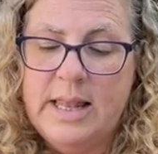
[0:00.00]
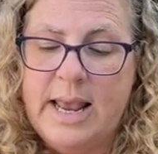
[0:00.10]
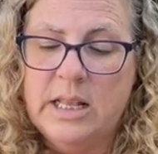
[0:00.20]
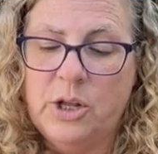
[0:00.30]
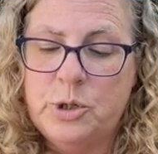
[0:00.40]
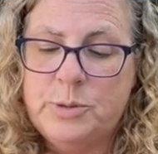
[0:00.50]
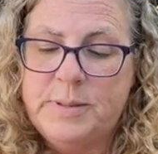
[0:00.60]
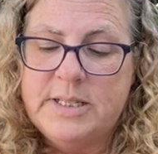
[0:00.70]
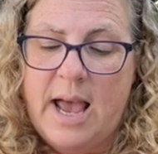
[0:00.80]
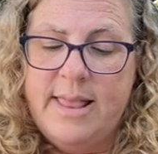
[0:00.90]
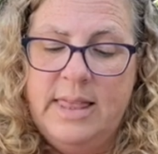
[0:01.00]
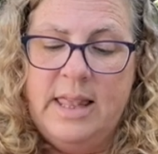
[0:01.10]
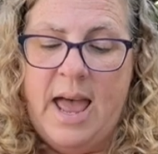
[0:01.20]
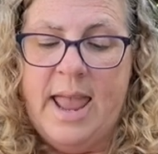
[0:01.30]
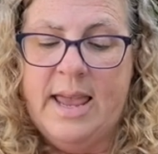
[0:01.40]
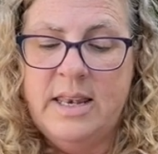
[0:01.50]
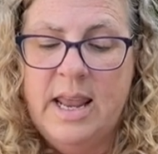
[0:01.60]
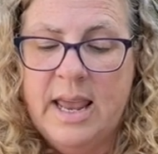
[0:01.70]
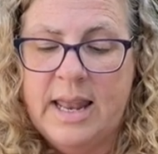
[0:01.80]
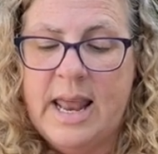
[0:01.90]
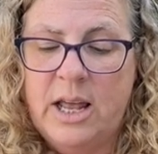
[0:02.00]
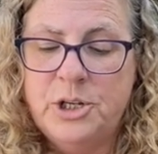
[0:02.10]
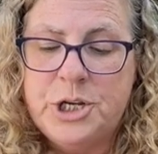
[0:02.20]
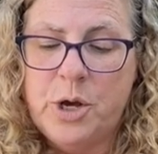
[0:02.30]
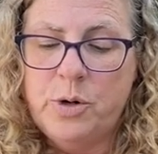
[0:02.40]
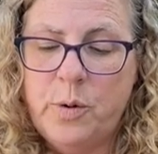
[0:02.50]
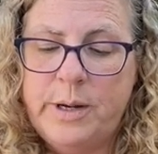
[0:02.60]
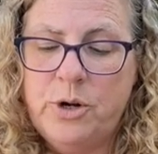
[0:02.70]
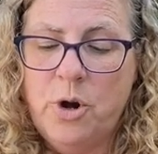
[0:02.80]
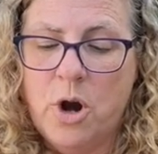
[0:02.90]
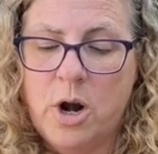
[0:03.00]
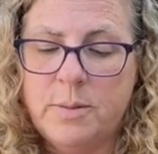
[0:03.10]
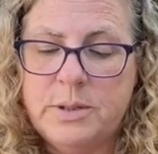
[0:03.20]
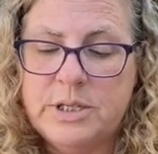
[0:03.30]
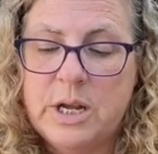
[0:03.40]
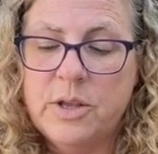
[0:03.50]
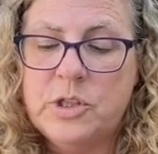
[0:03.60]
lay close beside the lion and held Toto in her arms,